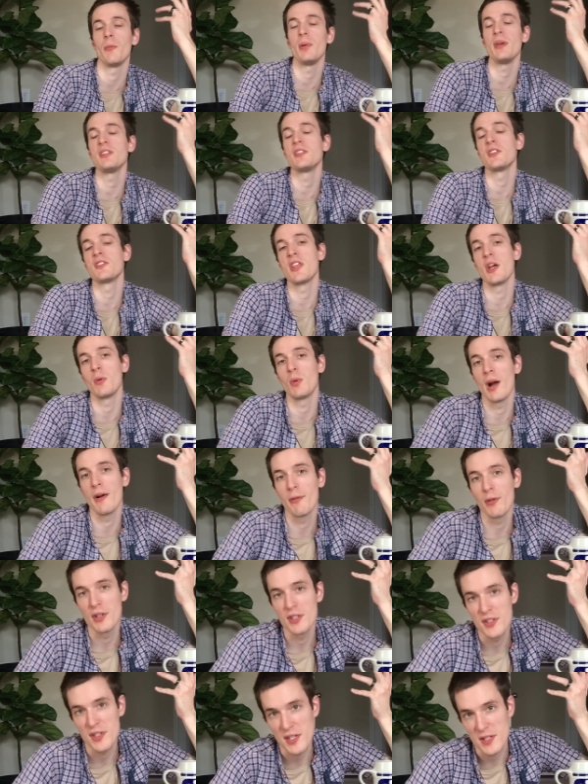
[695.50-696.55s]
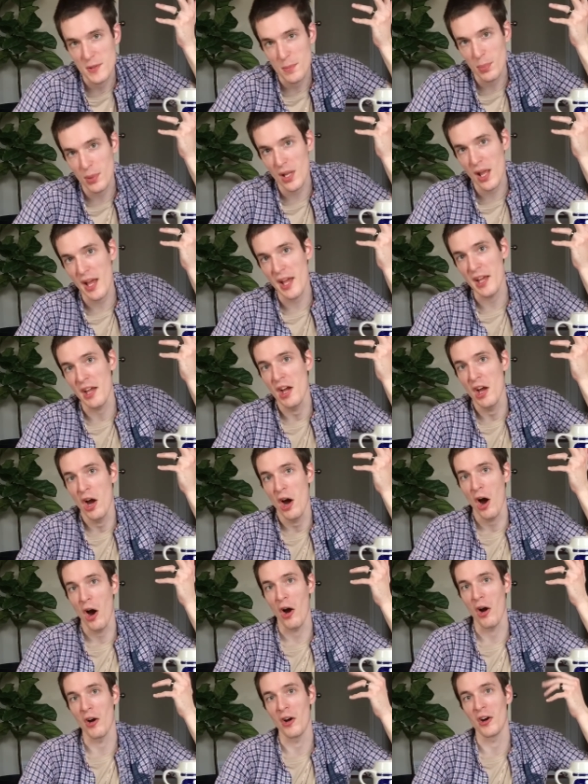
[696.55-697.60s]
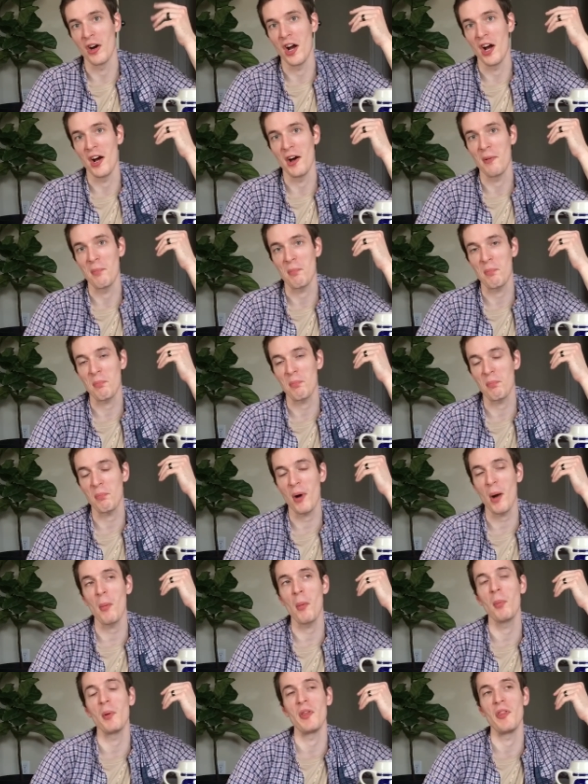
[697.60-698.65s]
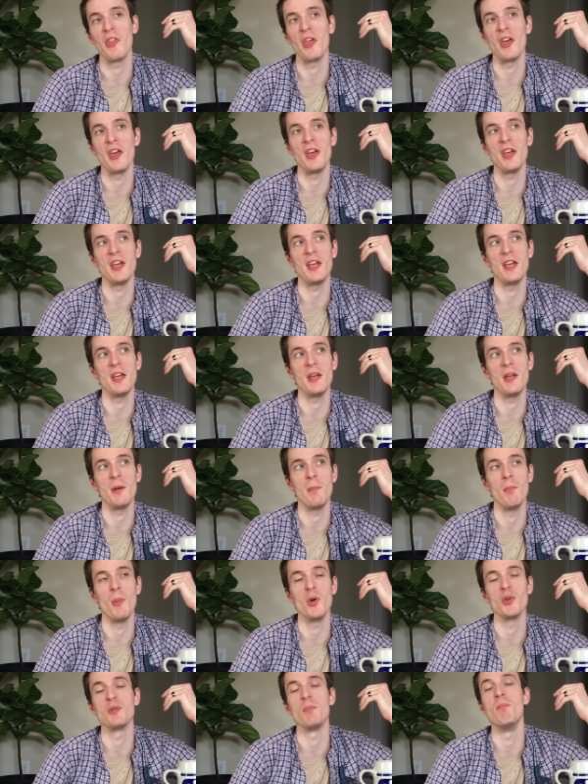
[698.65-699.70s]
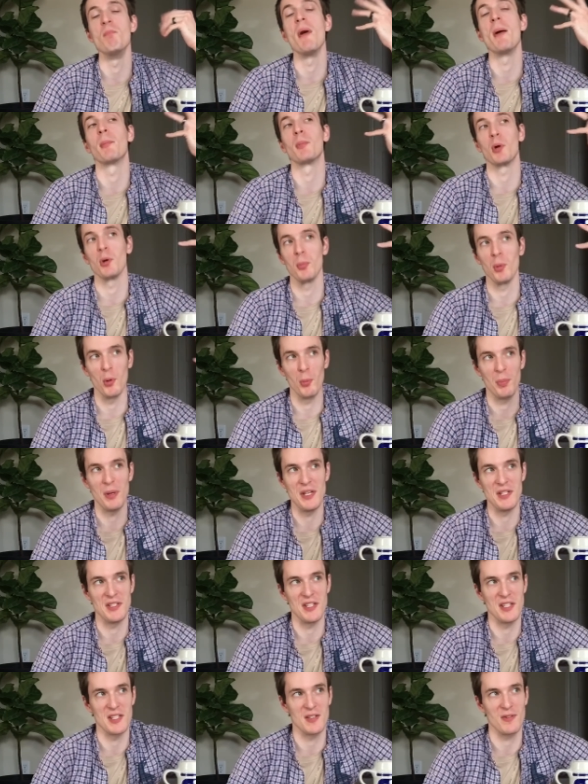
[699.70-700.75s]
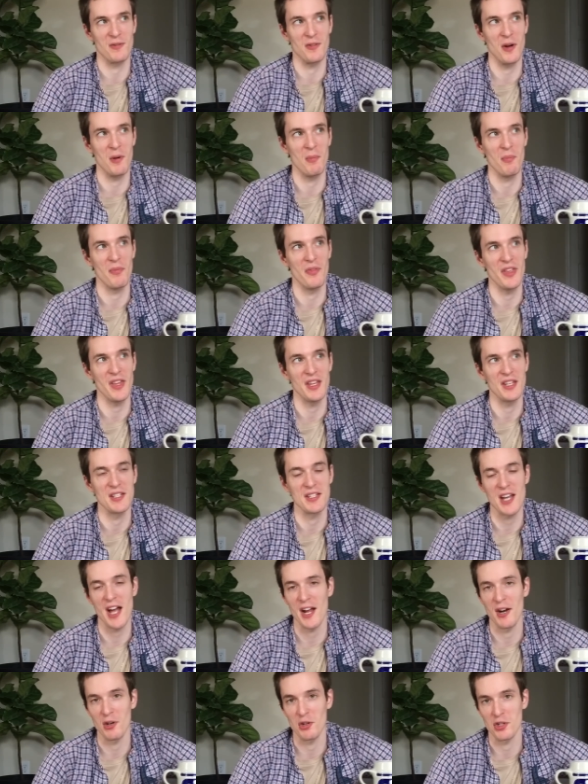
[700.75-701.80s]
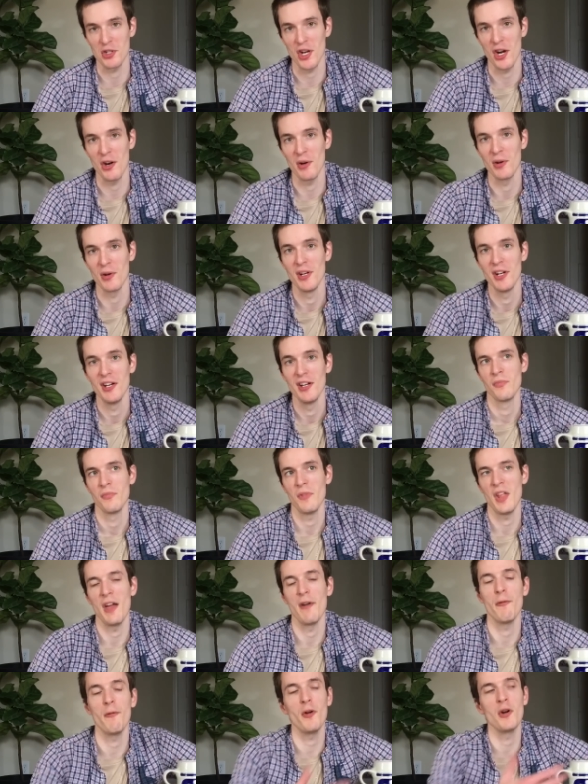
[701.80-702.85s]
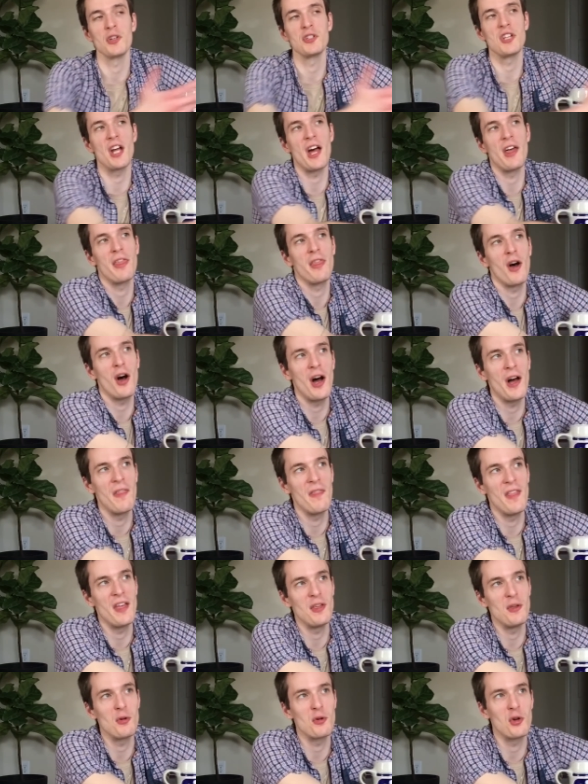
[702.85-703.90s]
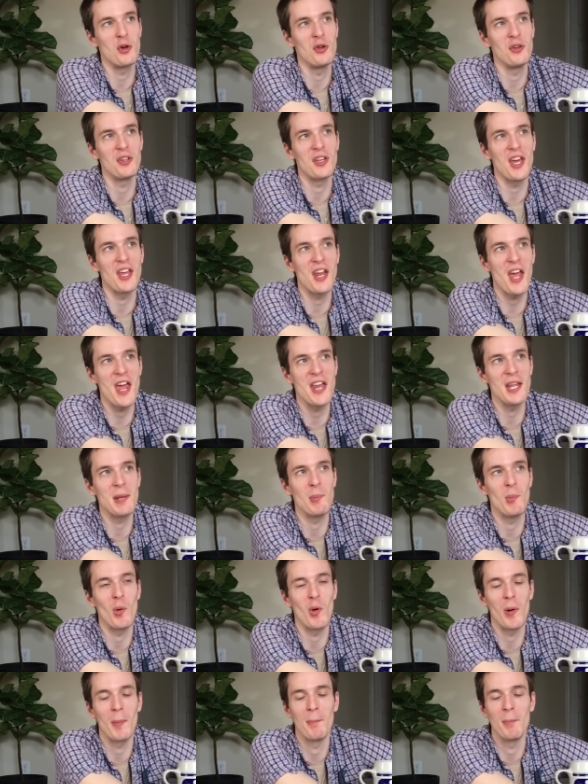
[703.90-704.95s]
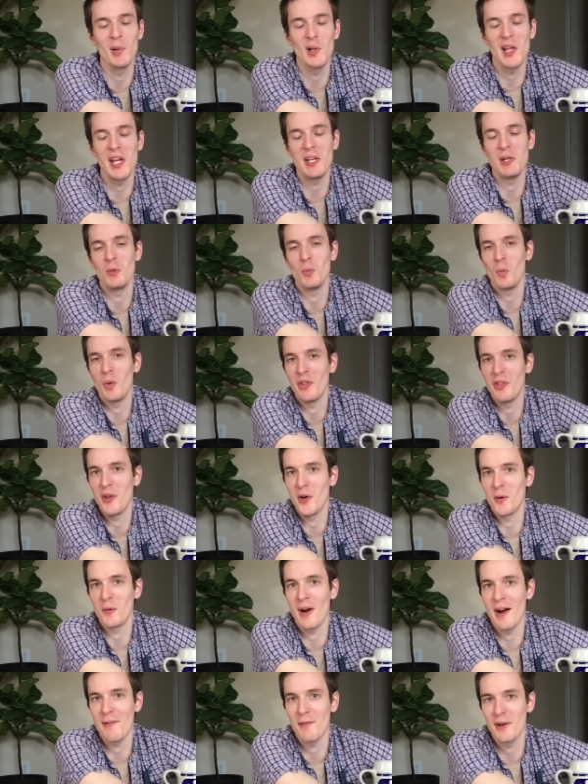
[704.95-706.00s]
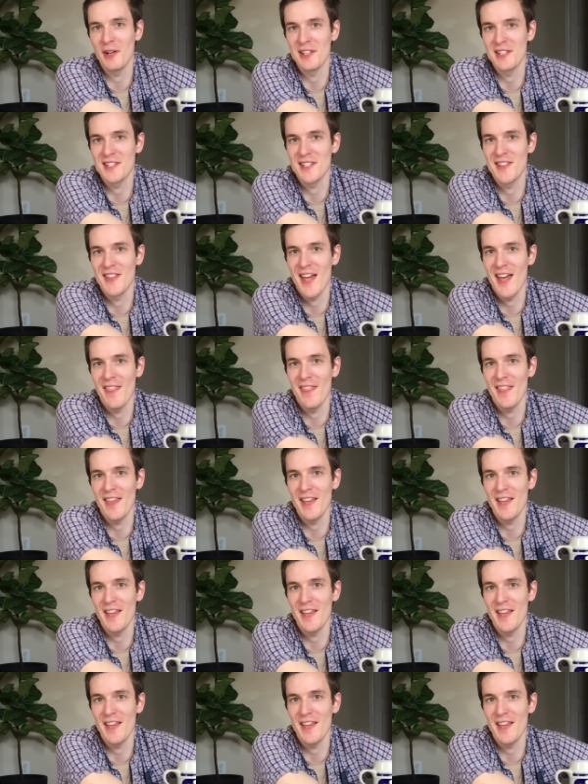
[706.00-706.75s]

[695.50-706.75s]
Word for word: The pieces that reference this play are uh, probably the most memorable pieces from the entire show. At first, I thought that you couldn't get any more blatant with your reference than